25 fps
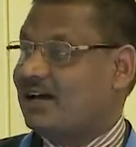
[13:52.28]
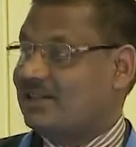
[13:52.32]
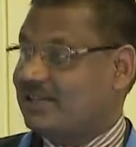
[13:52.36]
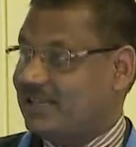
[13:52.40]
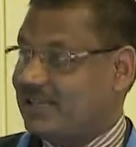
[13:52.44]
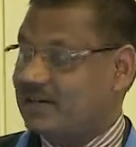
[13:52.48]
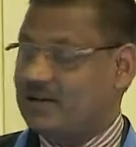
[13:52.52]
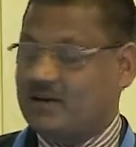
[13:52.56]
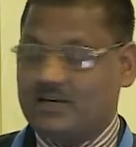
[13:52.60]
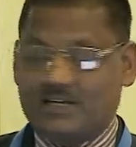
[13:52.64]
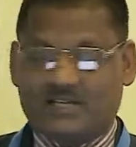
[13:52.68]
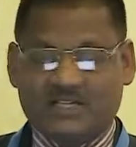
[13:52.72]

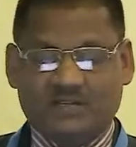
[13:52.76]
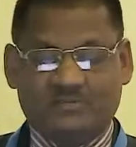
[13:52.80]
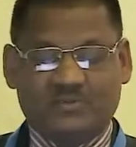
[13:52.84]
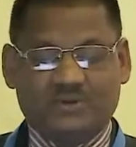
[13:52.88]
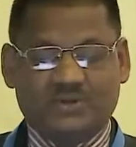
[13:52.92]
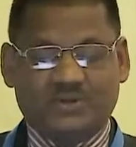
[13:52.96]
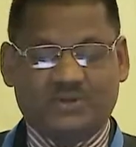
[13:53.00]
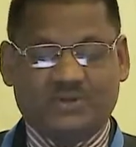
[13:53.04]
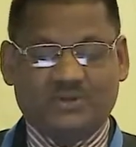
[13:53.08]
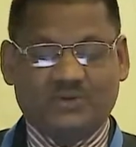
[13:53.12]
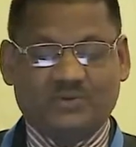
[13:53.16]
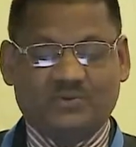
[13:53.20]
they
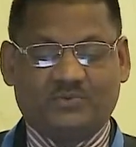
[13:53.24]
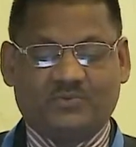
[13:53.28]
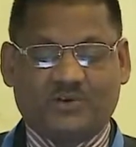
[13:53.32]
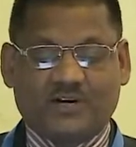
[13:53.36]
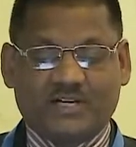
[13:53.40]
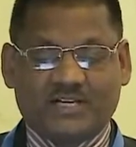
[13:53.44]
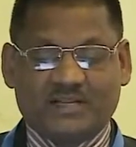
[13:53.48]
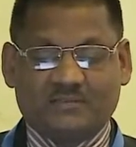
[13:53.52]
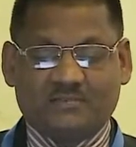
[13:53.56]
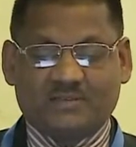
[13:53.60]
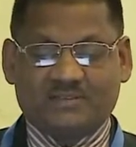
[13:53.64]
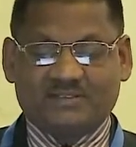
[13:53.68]
contribute to
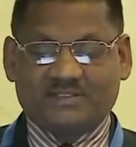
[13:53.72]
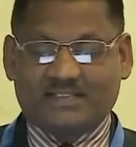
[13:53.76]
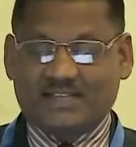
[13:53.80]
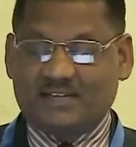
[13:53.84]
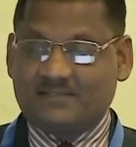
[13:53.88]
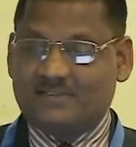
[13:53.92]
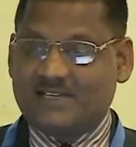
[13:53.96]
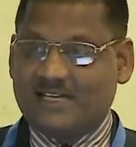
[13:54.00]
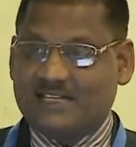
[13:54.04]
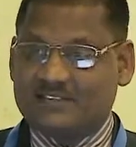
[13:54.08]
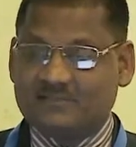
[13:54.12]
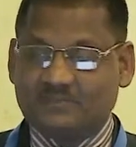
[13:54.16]
40%
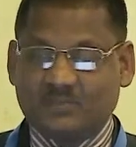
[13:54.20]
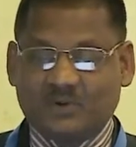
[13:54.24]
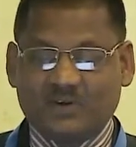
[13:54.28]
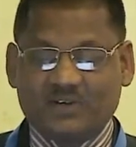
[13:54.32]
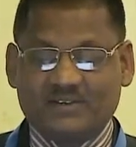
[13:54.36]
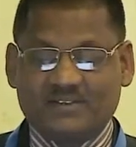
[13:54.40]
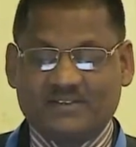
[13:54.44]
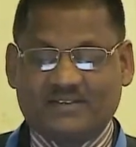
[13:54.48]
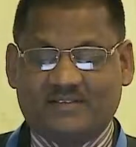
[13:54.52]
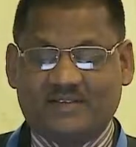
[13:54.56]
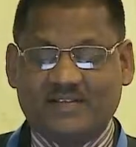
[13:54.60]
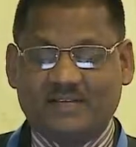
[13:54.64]
of the
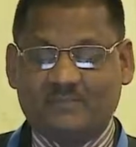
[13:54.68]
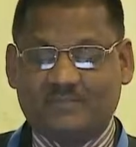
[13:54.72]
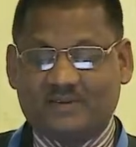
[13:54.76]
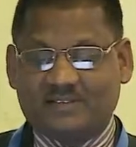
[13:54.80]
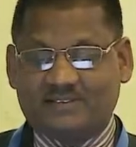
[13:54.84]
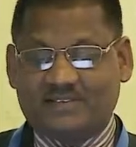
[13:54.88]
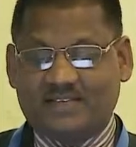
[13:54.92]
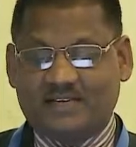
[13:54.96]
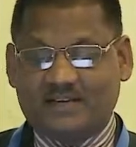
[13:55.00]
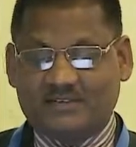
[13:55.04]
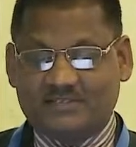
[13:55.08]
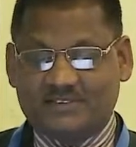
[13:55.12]
exports,
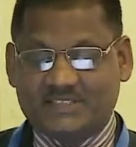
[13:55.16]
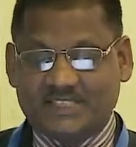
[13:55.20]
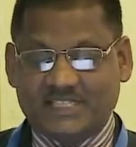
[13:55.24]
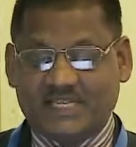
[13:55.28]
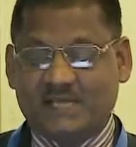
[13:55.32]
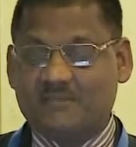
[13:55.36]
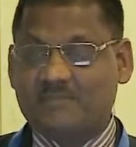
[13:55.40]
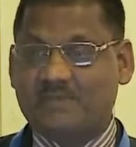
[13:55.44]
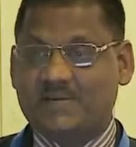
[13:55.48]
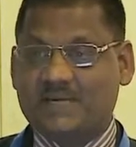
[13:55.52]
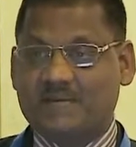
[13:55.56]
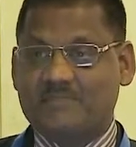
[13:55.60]
70% of
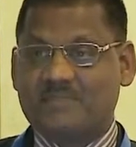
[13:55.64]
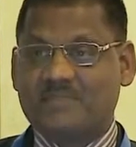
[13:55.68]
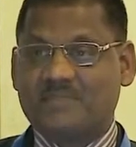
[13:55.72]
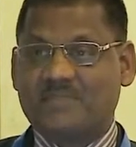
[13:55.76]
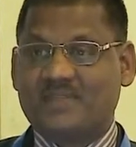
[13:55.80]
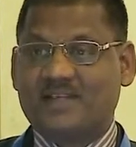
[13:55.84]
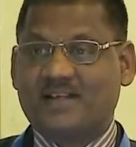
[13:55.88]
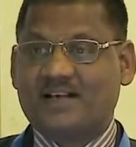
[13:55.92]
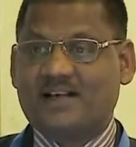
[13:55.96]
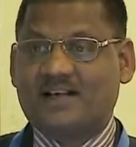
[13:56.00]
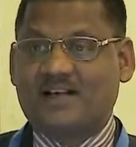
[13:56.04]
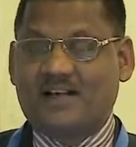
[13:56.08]
GDP.
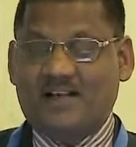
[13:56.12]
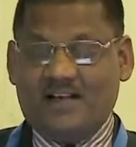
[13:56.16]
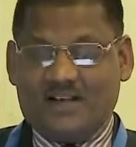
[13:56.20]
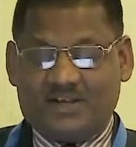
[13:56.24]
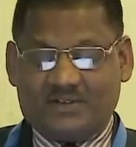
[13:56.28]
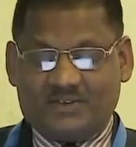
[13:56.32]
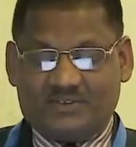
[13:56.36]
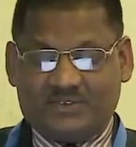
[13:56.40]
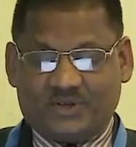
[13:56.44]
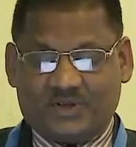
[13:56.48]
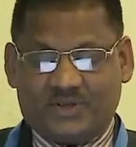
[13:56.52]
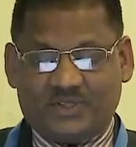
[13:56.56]

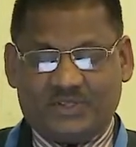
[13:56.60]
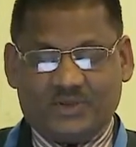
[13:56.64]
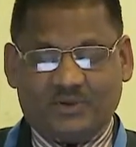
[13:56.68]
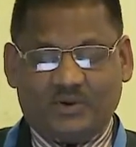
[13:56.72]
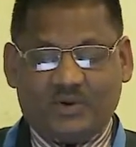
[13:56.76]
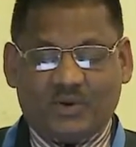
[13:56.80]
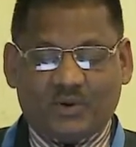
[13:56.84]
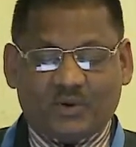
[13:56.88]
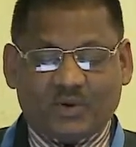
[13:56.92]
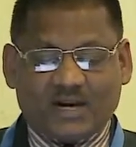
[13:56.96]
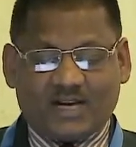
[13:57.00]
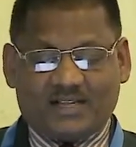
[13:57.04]
So you
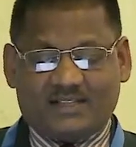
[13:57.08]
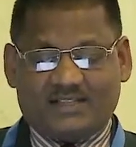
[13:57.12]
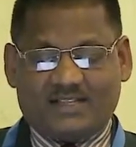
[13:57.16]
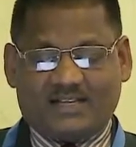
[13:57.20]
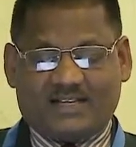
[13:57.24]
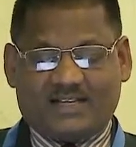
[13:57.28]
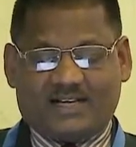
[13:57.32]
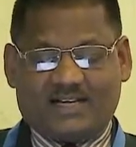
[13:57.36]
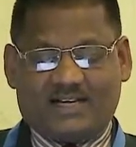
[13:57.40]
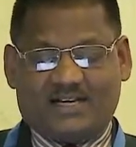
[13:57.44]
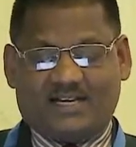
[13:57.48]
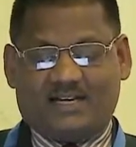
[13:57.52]
look at
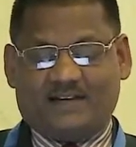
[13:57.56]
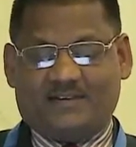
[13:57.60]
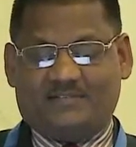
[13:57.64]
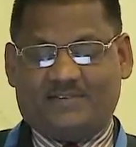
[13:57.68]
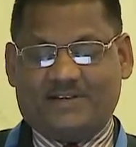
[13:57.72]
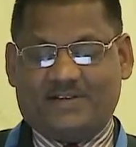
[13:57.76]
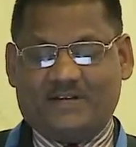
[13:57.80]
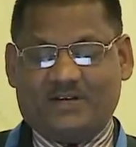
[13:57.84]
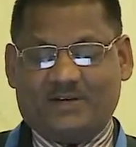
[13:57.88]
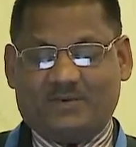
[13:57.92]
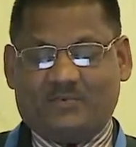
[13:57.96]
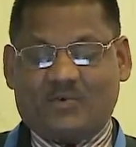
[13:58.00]
the kind
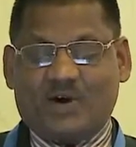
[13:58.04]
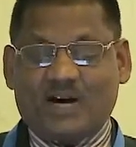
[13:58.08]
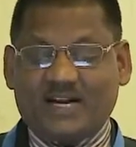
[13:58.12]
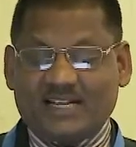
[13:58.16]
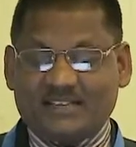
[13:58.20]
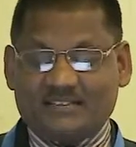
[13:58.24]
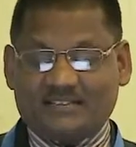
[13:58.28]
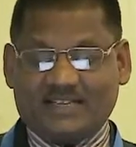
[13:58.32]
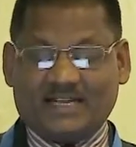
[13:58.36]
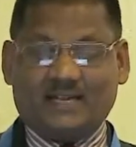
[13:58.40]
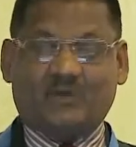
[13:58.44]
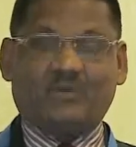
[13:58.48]
of, what
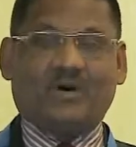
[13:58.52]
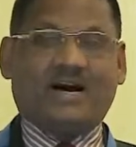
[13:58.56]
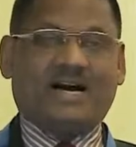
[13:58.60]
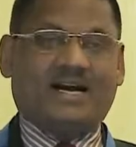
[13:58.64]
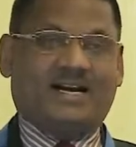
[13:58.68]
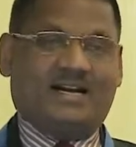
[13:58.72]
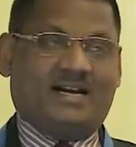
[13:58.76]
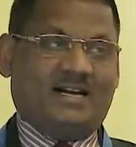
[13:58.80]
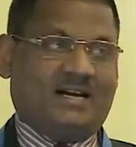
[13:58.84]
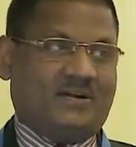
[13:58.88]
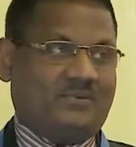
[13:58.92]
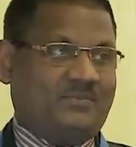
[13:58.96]
is
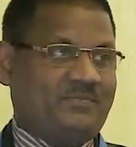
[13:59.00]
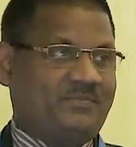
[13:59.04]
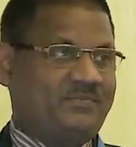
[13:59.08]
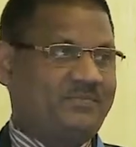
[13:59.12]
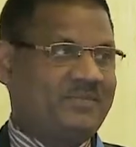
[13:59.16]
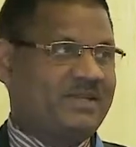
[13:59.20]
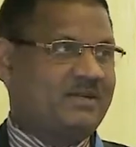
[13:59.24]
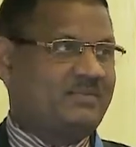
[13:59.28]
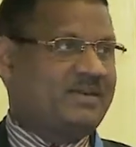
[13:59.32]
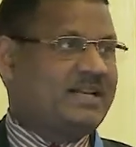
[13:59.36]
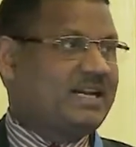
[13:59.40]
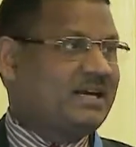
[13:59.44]
required now.
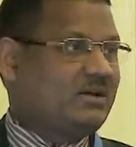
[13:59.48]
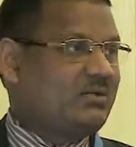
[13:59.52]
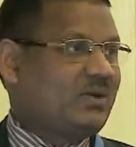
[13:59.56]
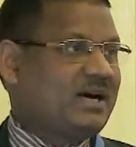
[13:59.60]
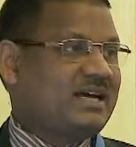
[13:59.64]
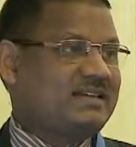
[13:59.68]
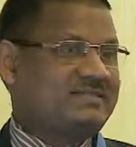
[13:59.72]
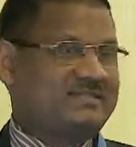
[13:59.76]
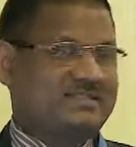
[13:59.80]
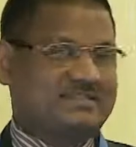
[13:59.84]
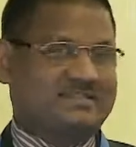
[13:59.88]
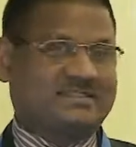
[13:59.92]
We
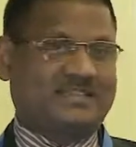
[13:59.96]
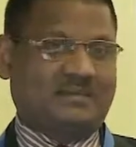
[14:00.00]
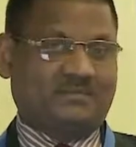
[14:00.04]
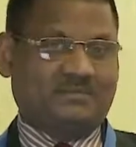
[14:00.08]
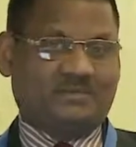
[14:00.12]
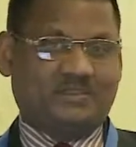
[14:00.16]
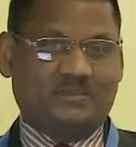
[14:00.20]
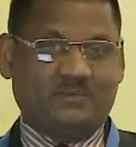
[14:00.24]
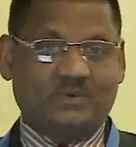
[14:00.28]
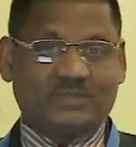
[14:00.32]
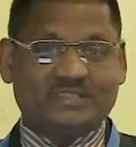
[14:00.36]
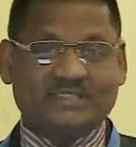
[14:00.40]
require
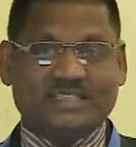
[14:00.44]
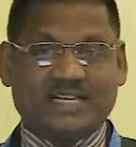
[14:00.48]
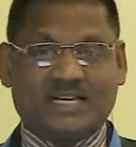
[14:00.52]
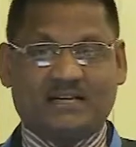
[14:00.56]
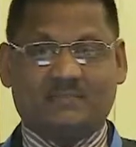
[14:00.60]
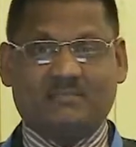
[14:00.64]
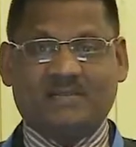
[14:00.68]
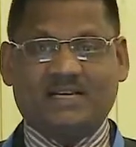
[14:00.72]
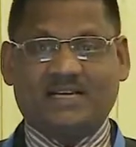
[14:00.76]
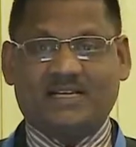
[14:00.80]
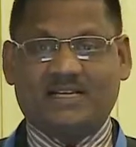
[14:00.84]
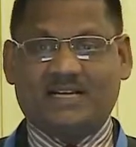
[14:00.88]
systems, which
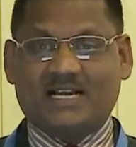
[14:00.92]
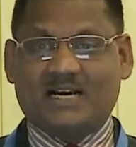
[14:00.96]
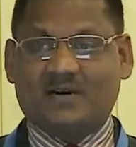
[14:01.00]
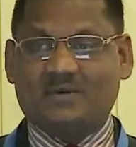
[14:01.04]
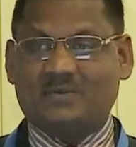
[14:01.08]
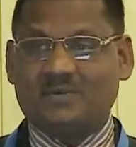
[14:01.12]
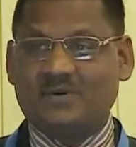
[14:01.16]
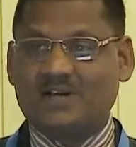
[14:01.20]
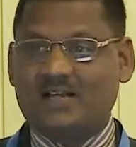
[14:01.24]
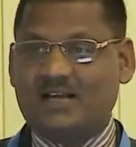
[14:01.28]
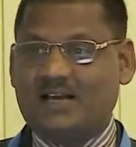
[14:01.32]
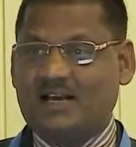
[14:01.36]
can be
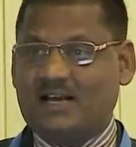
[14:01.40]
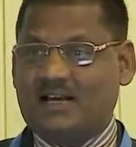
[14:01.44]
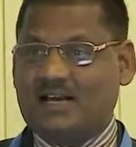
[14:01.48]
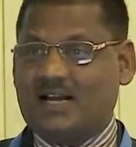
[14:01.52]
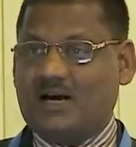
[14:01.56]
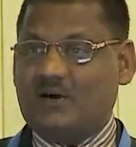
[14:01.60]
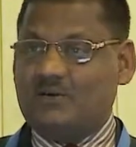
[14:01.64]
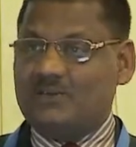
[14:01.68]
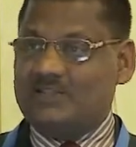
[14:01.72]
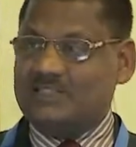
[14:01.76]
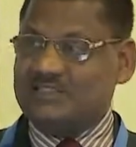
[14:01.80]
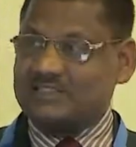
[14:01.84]
now
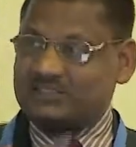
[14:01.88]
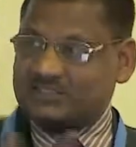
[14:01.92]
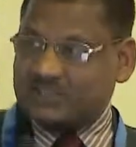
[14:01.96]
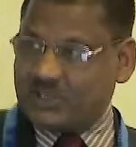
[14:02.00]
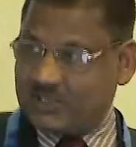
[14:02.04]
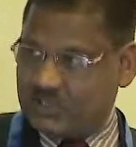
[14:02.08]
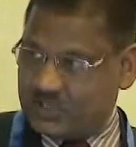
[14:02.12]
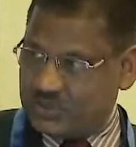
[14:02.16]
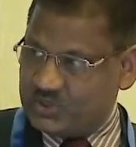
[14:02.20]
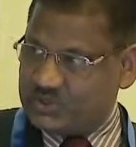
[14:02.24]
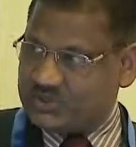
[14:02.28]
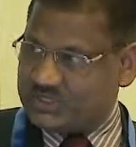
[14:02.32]
this
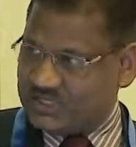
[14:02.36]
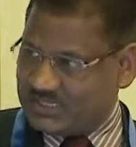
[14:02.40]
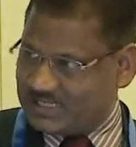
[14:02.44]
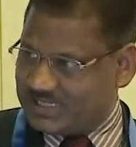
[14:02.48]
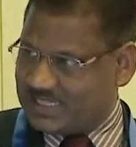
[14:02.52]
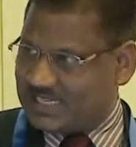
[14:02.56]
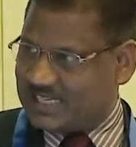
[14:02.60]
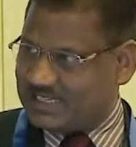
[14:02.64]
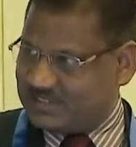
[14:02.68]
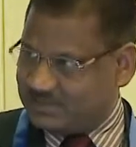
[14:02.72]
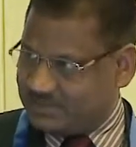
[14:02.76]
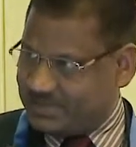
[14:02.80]
solution
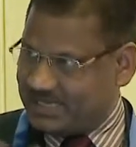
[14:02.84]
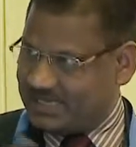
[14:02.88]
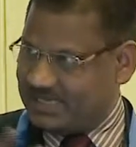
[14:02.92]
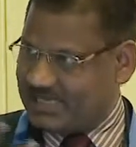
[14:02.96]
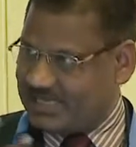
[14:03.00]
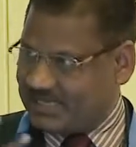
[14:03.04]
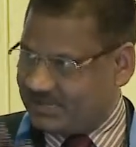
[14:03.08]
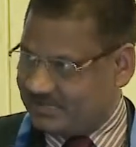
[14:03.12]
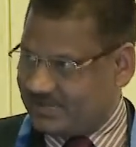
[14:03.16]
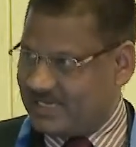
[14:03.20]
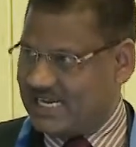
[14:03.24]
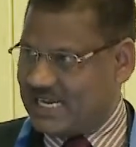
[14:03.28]
that has been
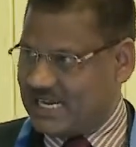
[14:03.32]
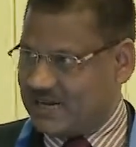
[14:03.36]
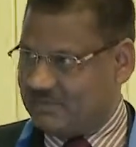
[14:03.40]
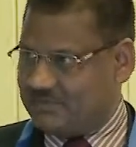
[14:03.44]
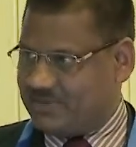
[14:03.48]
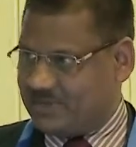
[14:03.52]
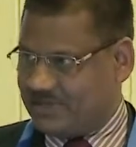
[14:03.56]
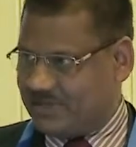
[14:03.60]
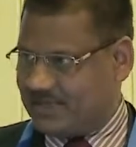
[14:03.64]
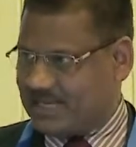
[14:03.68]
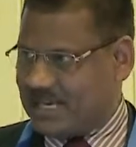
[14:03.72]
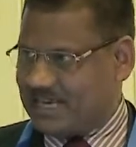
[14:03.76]

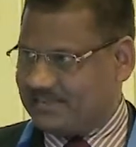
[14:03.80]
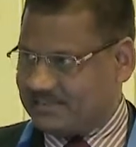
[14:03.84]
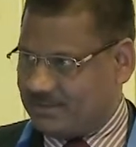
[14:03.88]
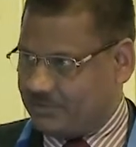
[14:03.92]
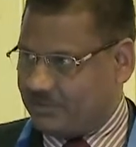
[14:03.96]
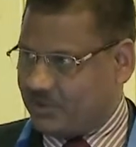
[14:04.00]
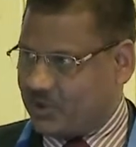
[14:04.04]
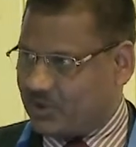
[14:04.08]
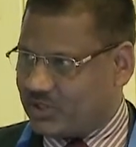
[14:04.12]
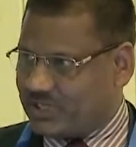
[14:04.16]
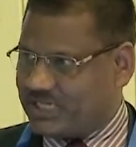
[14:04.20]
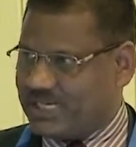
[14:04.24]
developed as a
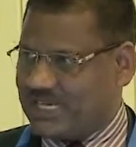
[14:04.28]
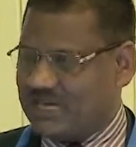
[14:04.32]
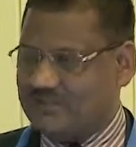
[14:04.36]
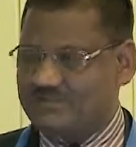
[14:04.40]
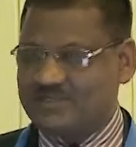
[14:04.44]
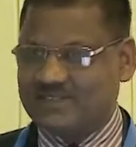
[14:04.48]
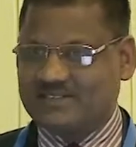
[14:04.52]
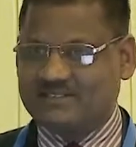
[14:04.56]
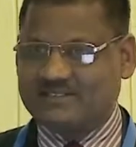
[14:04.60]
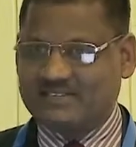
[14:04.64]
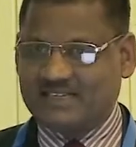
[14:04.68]
prototype in